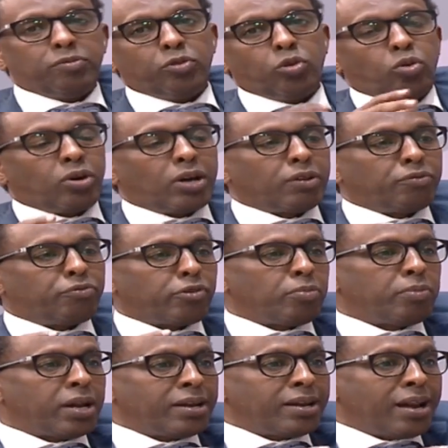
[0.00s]
you look at
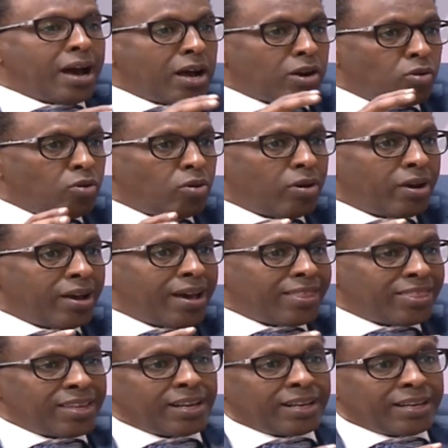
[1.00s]
from a narrow
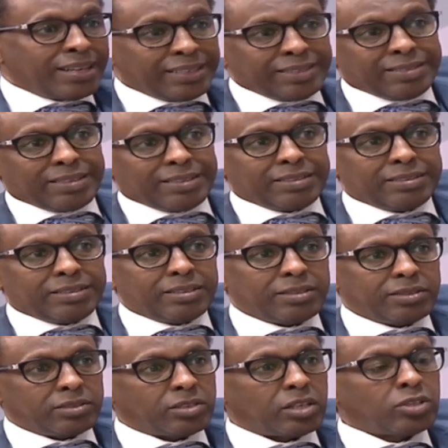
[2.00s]
ethnic
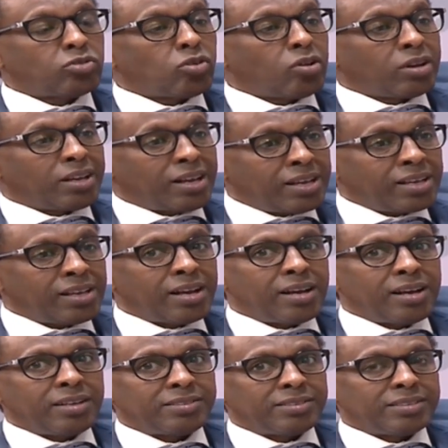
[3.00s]
interest, central
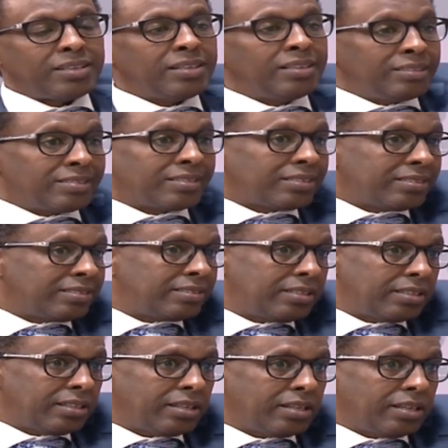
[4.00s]
Kenya's
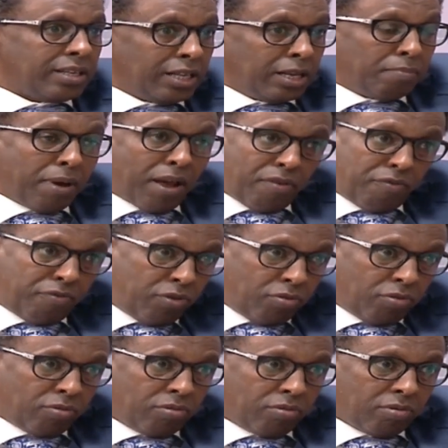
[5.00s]
interest, in my
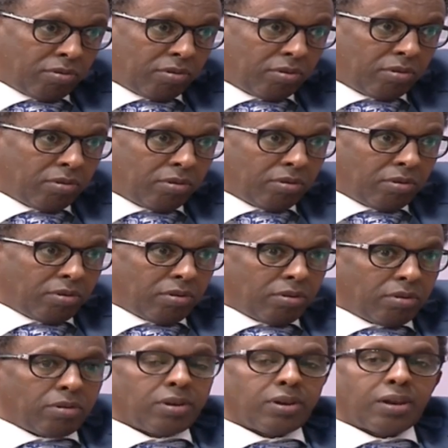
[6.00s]
view,
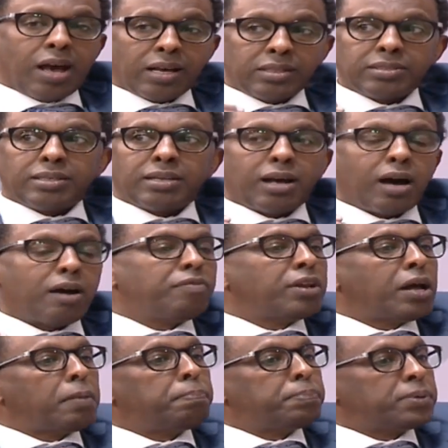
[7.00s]
lies in
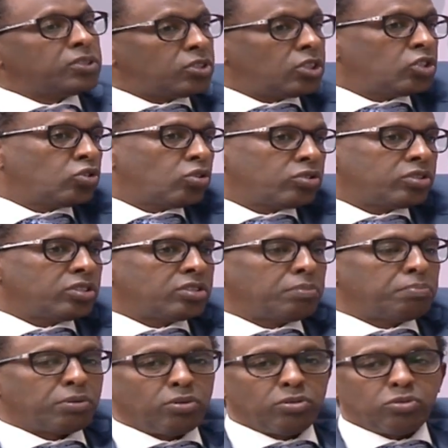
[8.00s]
having a presidential
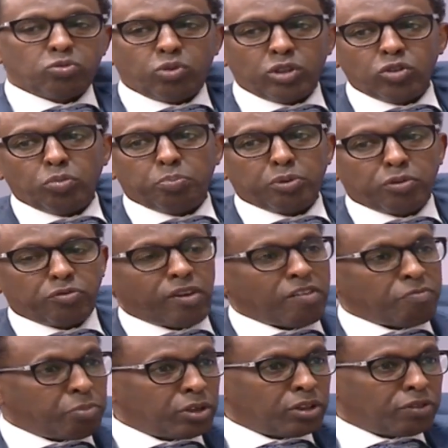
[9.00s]
system. Because when you put
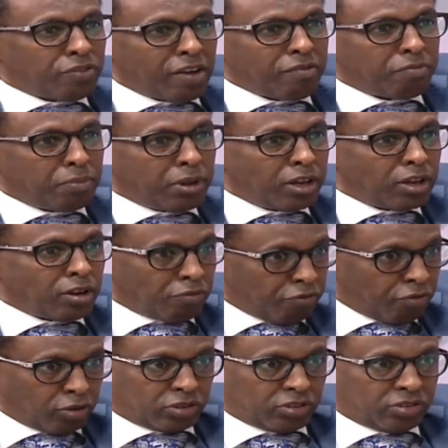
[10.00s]
5.5 billion
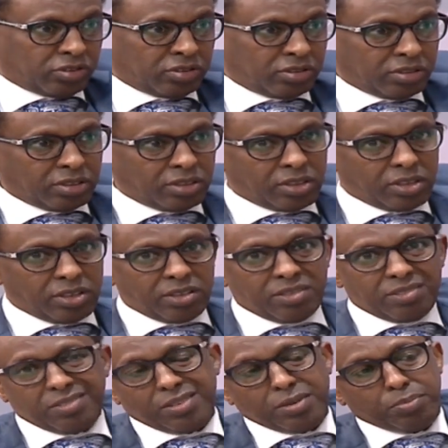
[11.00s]
votes,
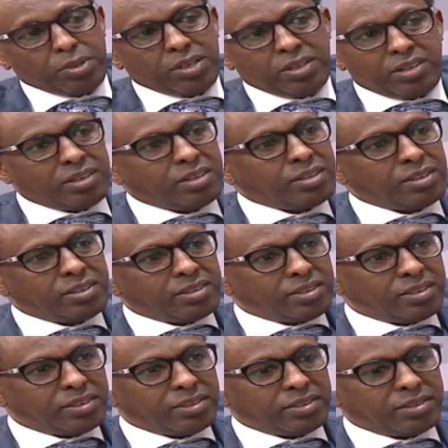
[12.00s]
I mean,
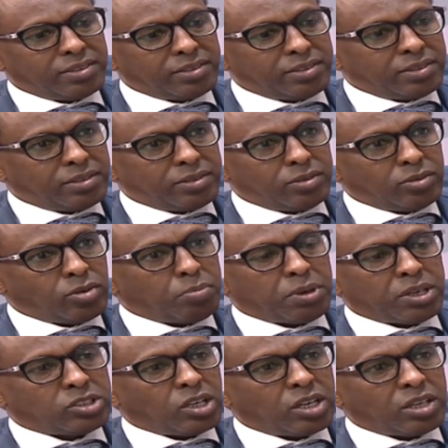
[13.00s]
you're yeah.
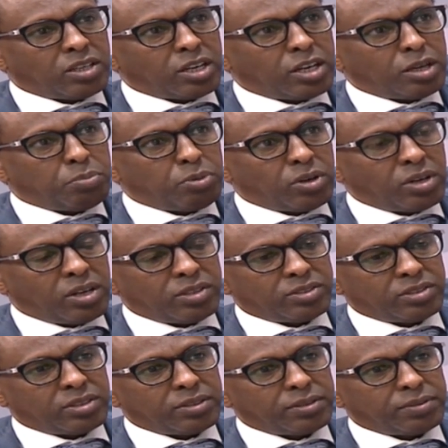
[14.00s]
much ahead than anybody By else. the way,